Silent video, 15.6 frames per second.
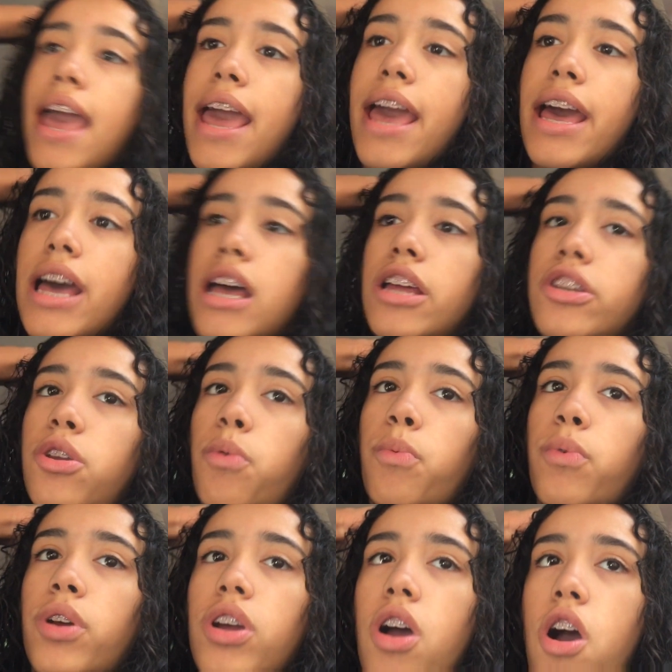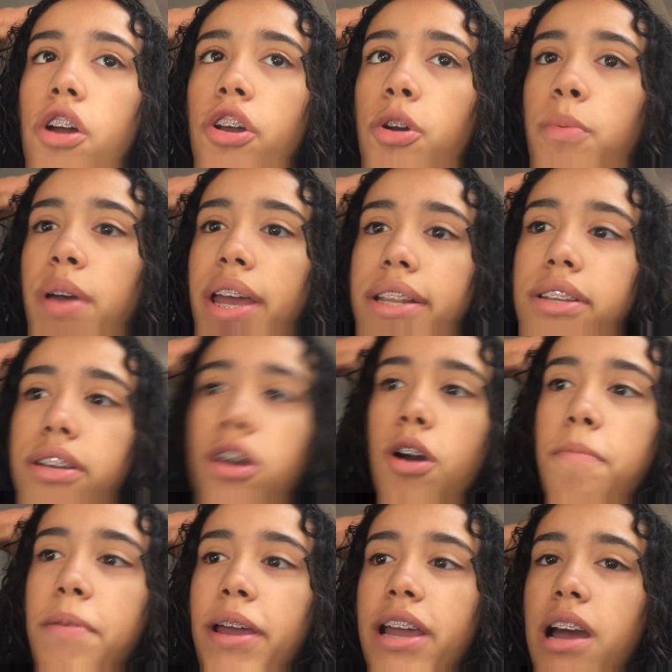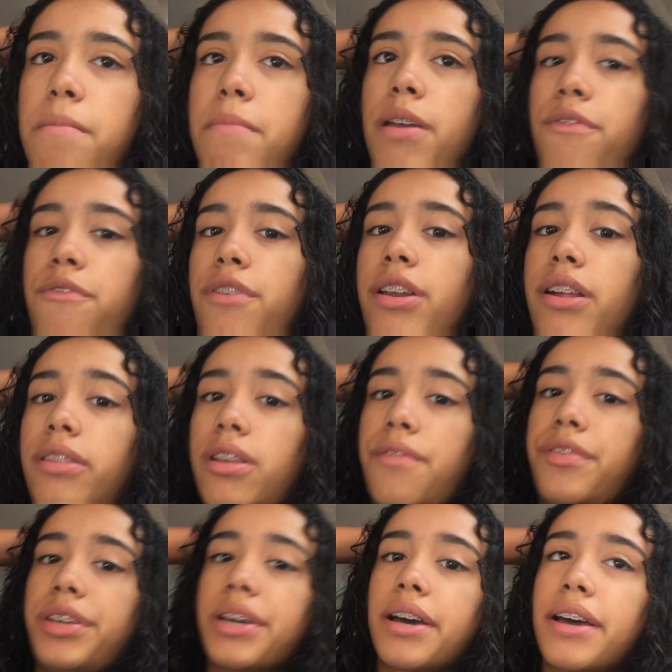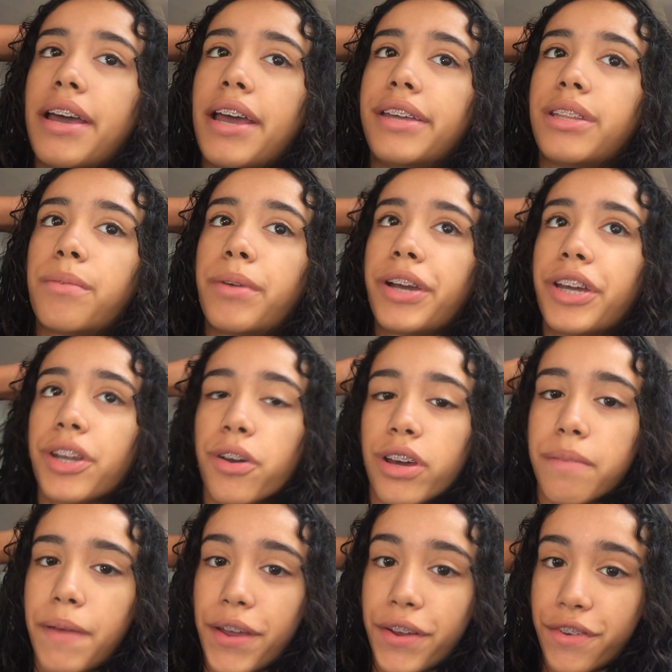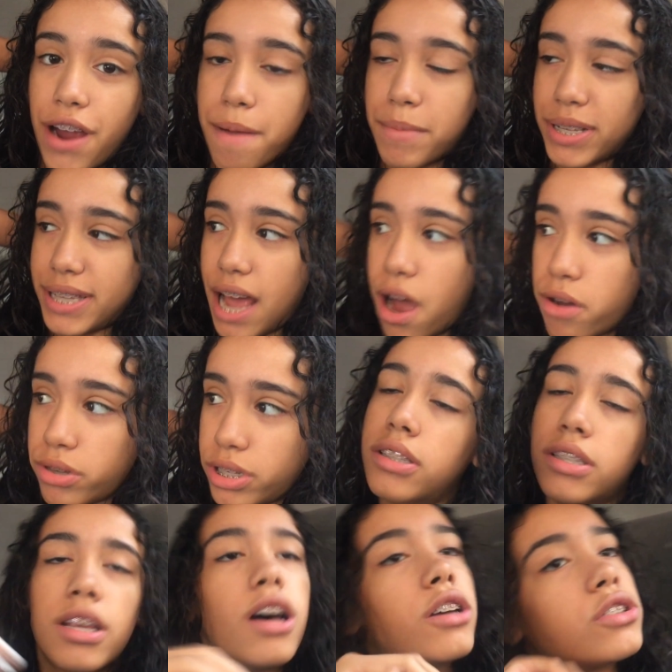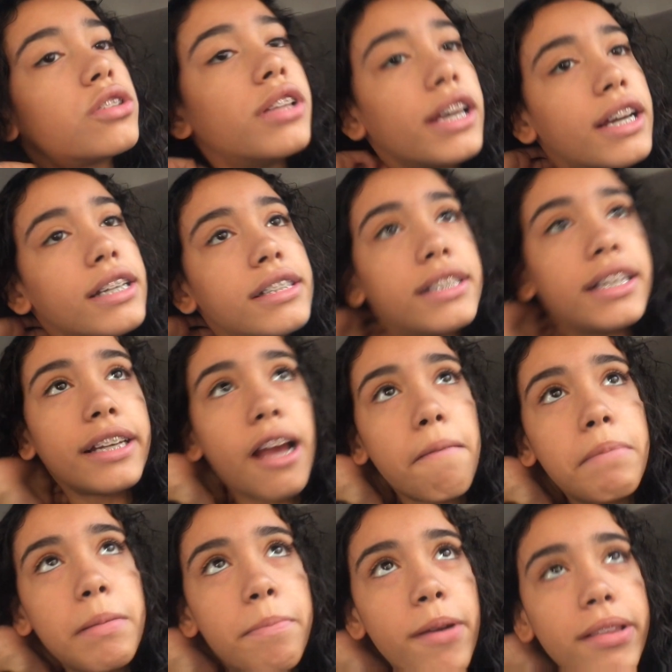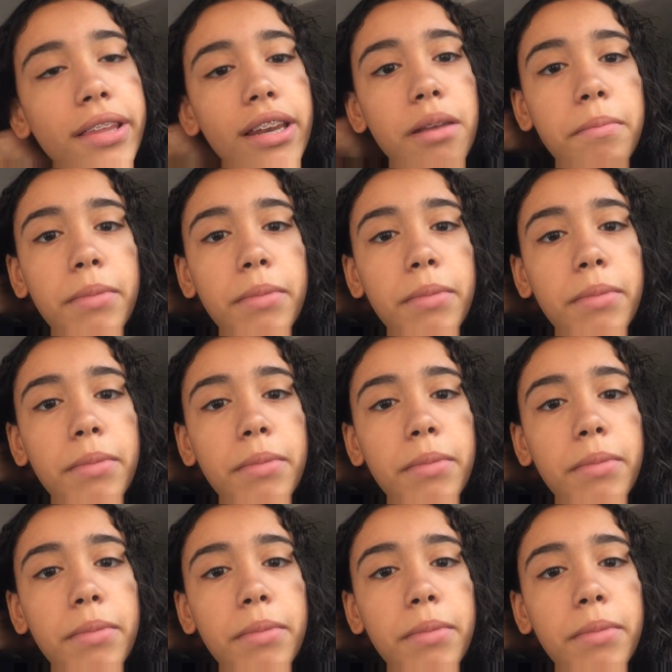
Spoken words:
and we're on our way to go pick up my friend Olivia, and then we're gonna go to my grandma's house so they can sing happy birthday to